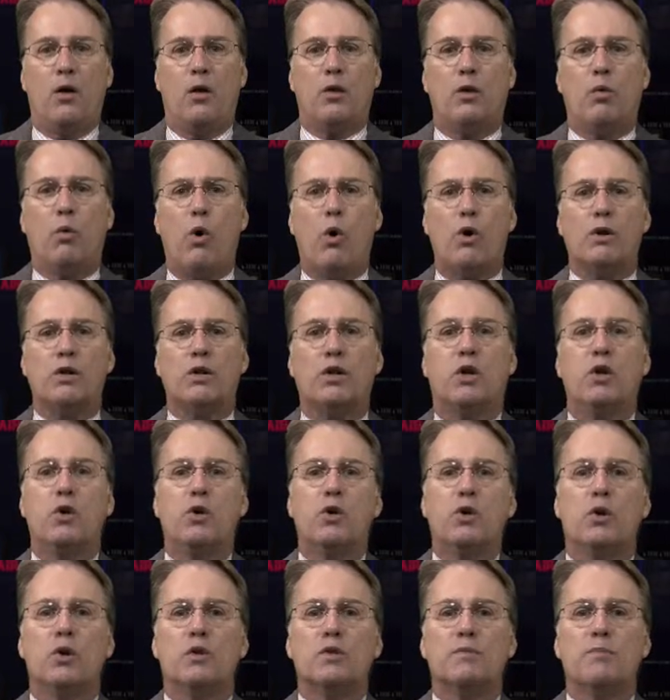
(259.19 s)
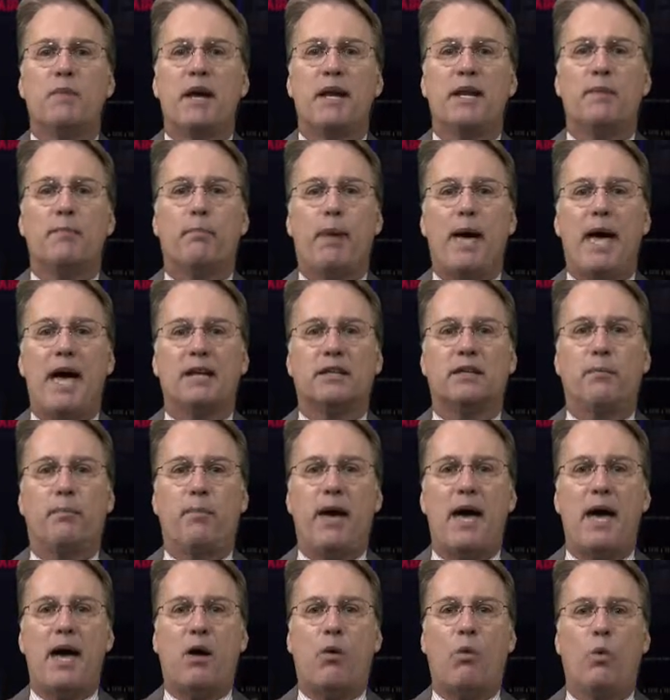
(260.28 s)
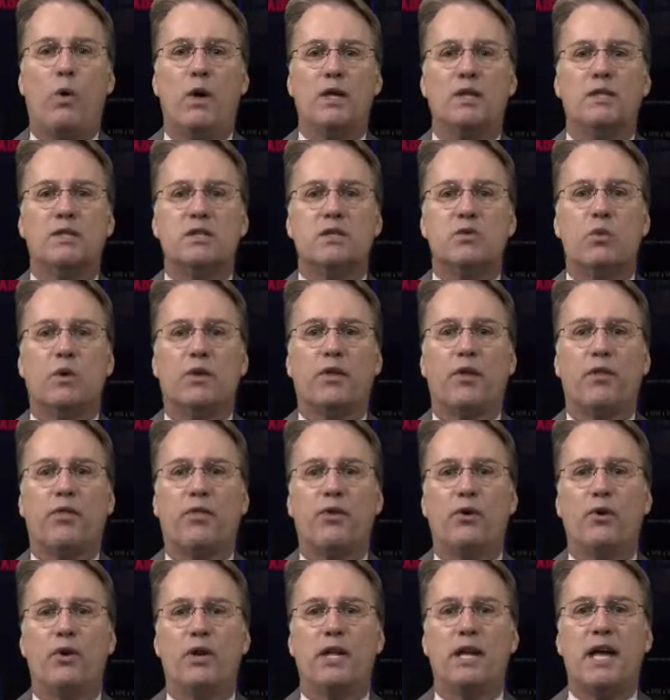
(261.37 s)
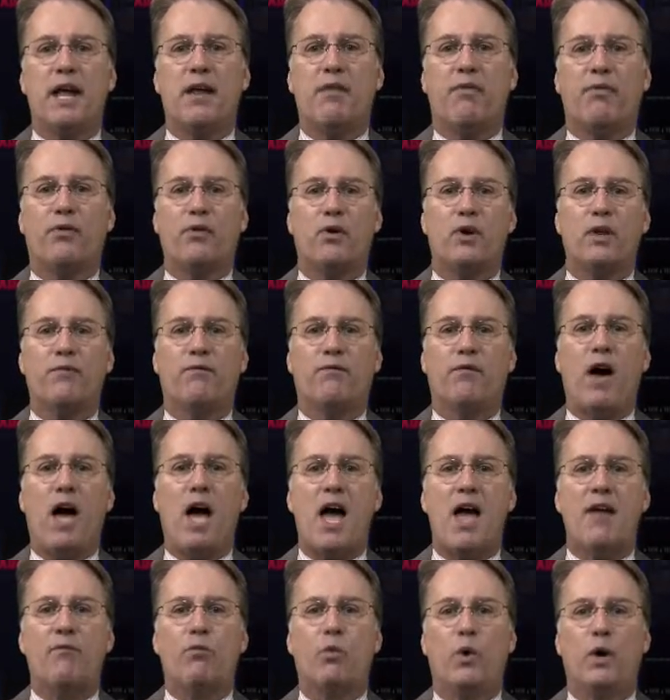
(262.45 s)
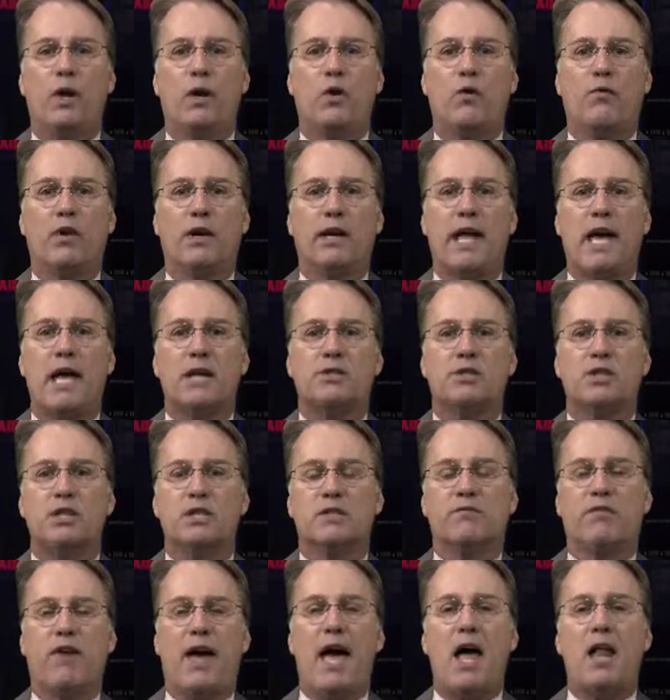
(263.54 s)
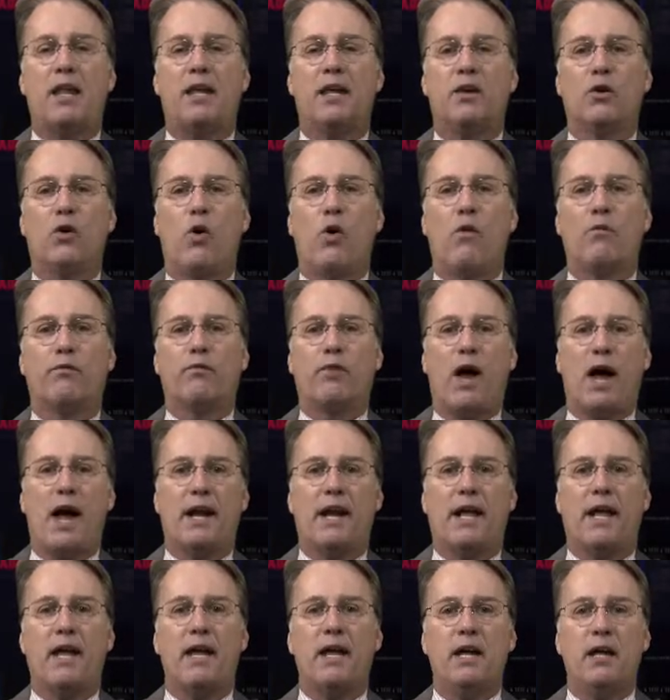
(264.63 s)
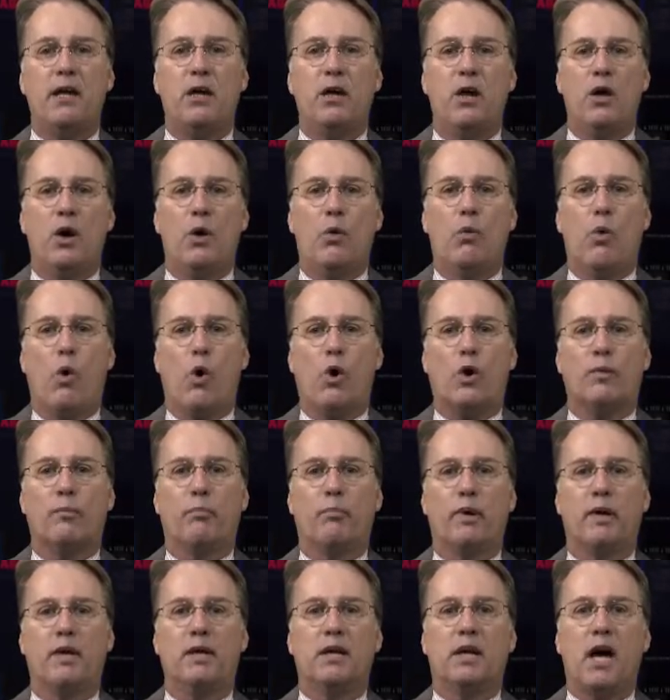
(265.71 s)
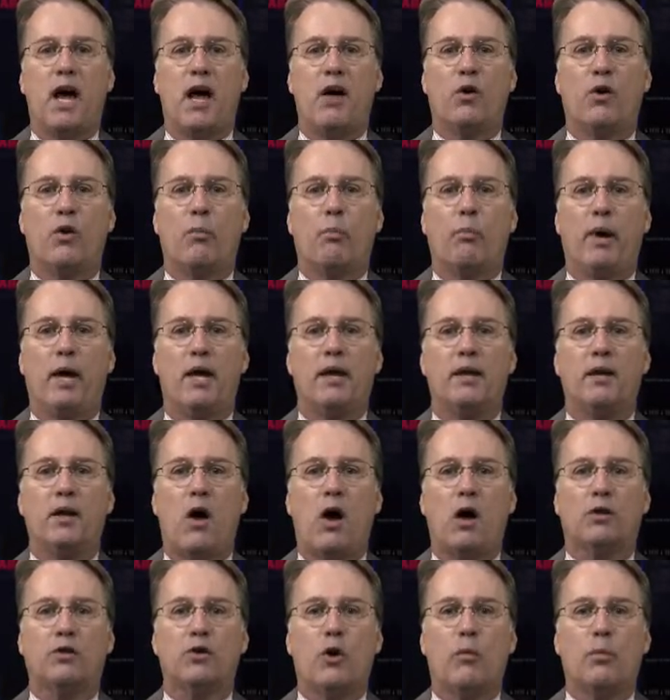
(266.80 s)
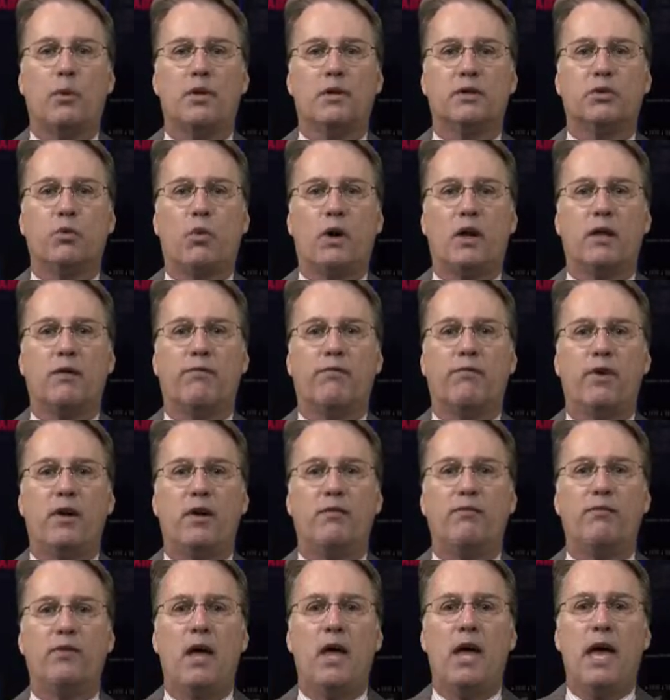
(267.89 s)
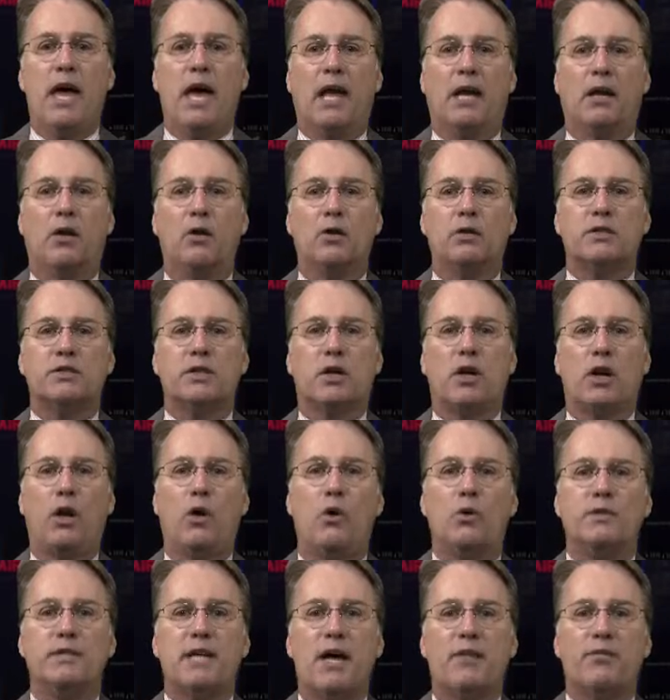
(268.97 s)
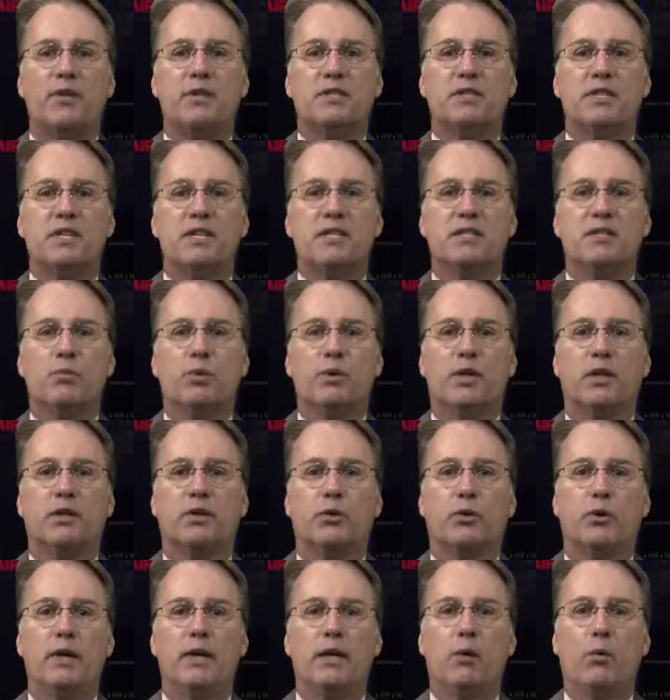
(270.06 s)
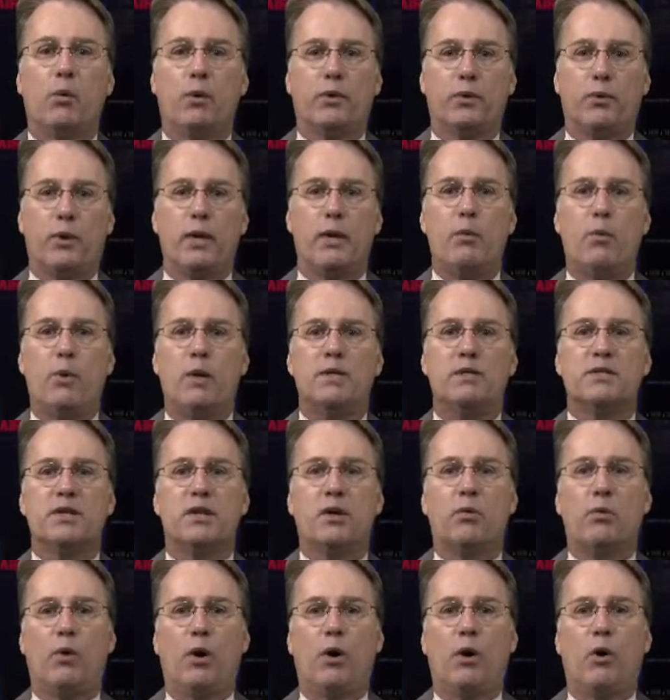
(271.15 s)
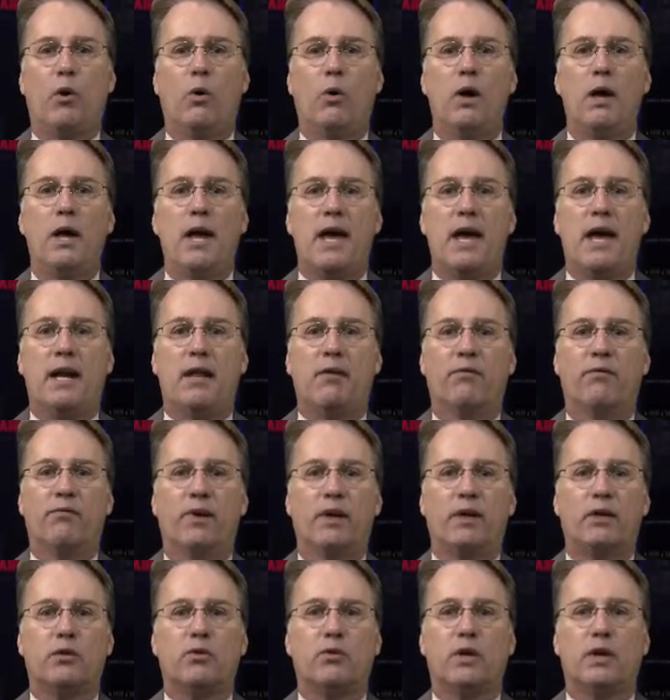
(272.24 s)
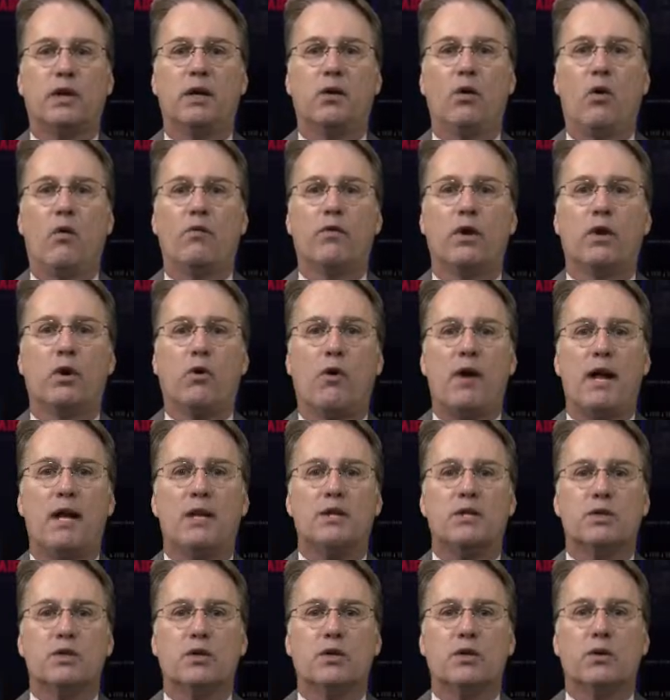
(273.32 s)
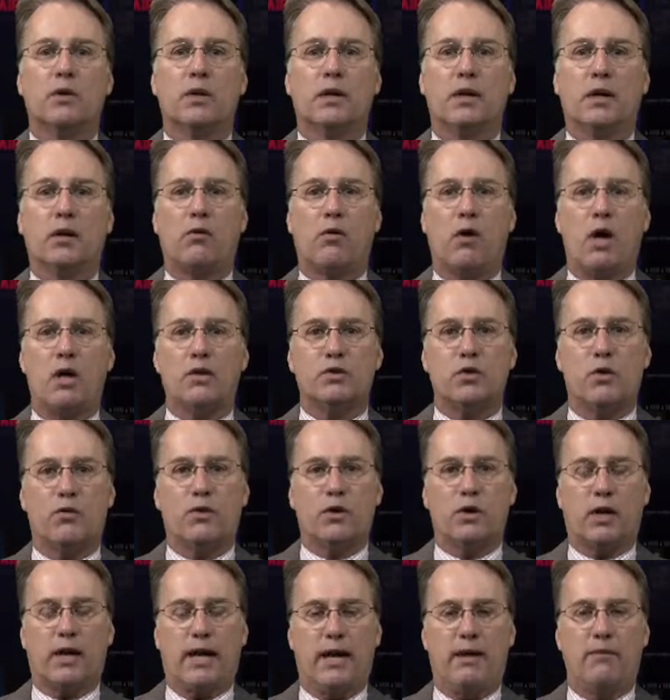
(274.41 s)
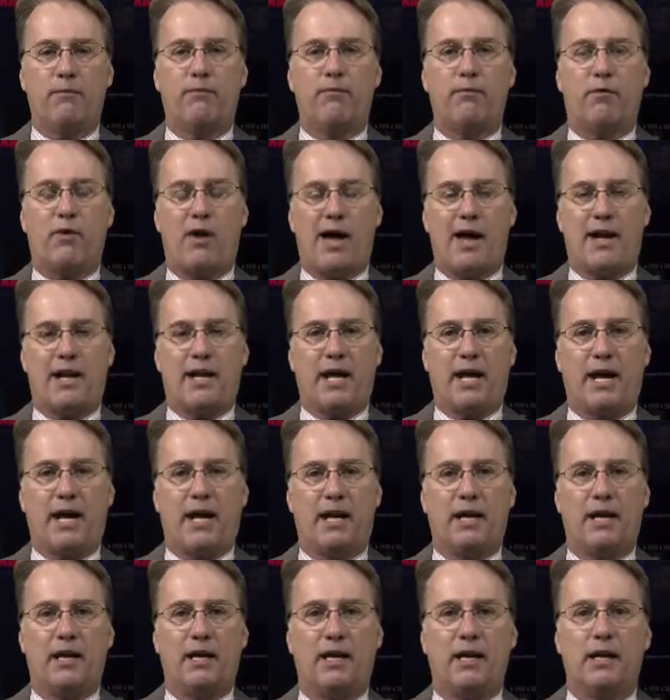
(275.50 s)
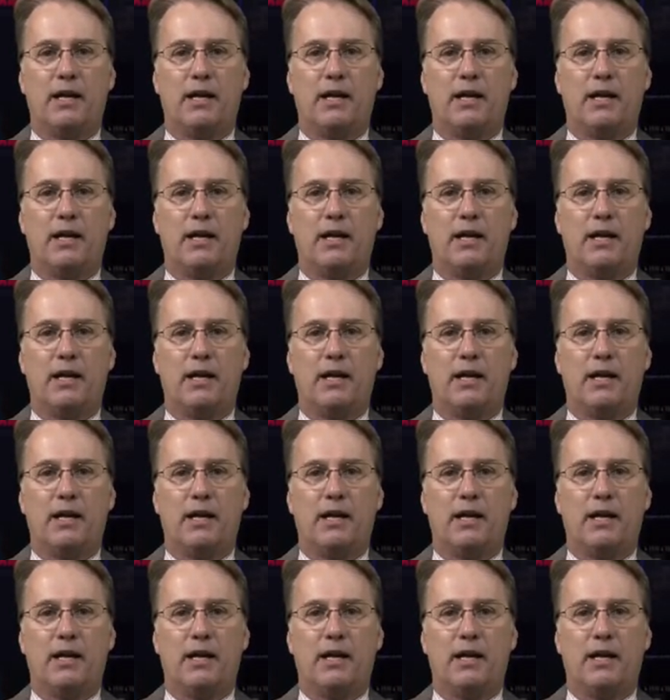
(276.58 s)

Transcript: The Warden Cougars made it back-to-back -back wins with a 38-35 win over Naches Valley at home Friday. Warden beat Kiona-Benton October the 25th and looks to close out the season with, a three, with three wins in a row and a victory over Granger in a crossover game Friday.